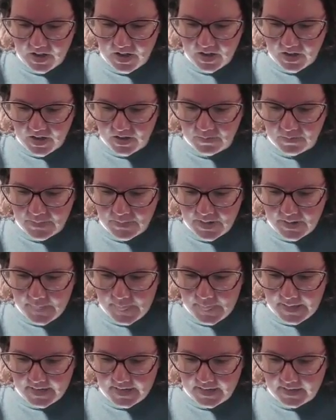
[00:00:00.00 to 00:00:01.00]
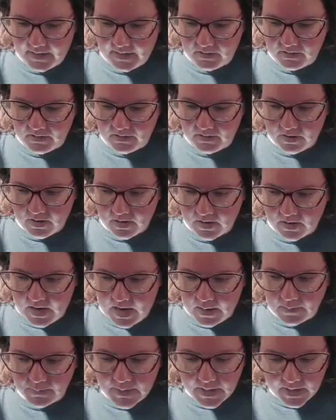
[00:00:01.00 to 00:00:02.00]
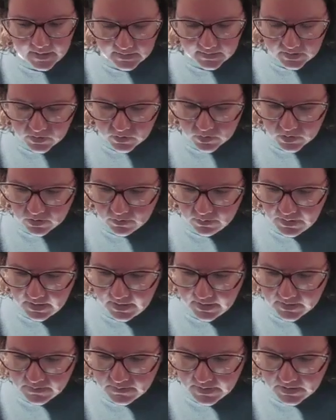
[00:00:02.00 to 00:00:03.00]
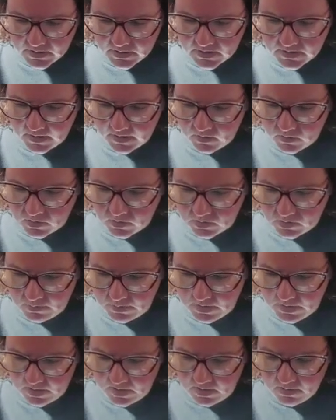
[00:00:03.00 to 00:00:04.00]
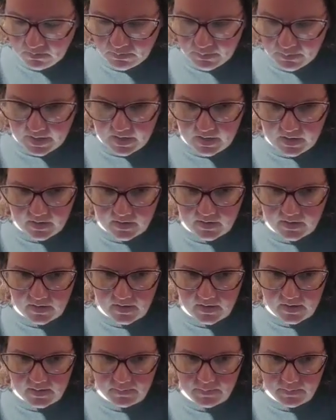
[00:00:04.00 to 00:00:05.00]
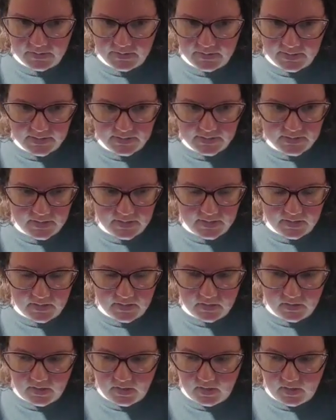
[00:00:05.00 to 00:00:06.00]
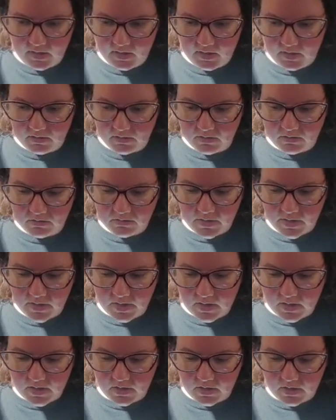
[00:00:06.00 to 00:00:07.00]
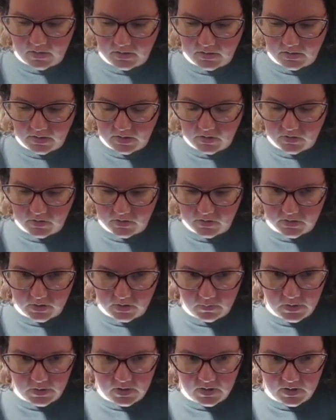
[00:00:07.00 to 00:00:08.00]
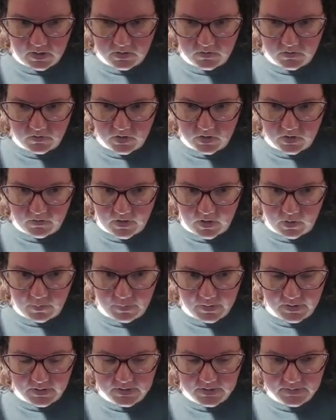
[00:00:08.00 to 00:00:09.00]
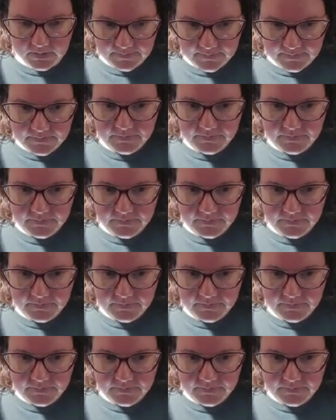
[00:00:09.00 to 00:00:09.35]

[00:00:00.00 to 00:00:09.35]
And then I'm not on social media as much as I used to be, but I'm on LinkedIn and Q-SYS communities for developers.